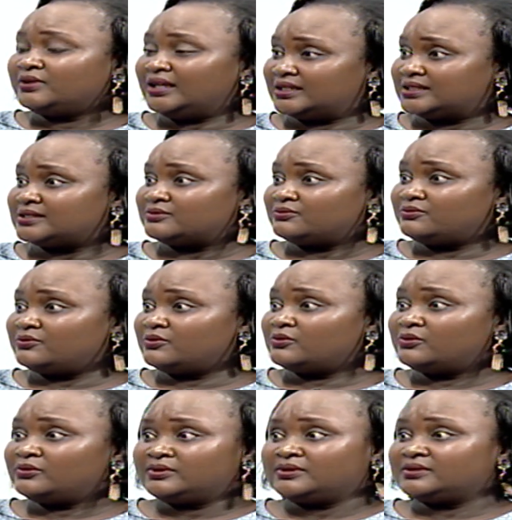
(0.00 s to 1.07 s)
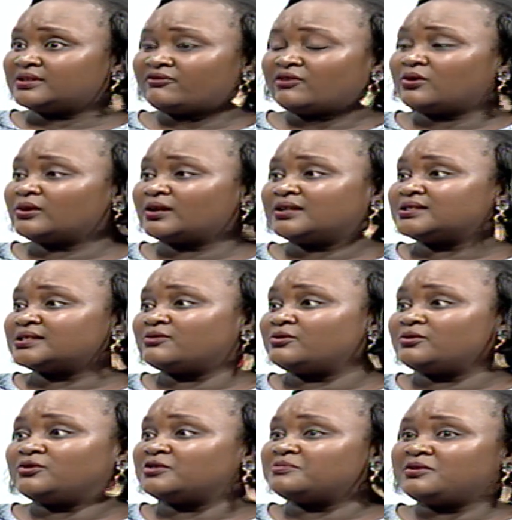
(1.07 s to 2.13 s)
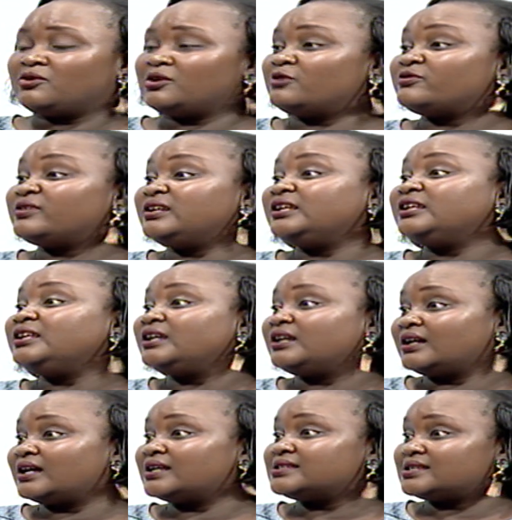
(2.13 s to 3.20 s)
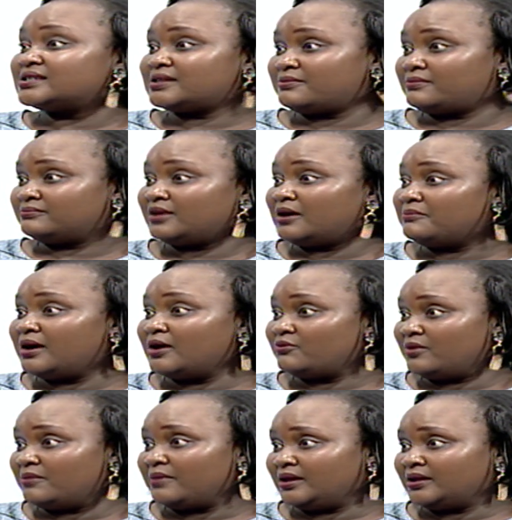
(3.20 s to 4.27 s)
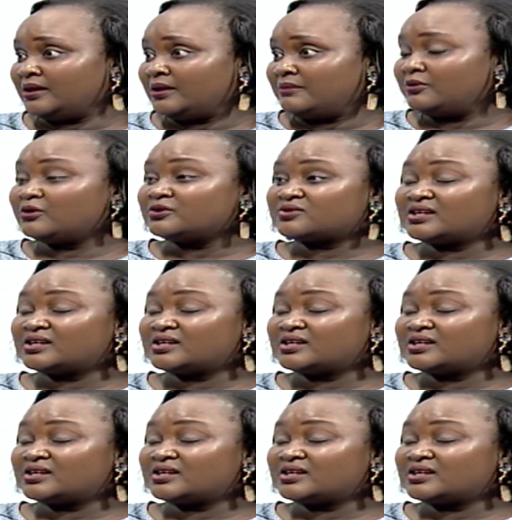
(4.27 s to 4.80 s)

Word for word: yes, we could, cervical cancer would not be one of the leading cancers of, among women, mm-hmm. because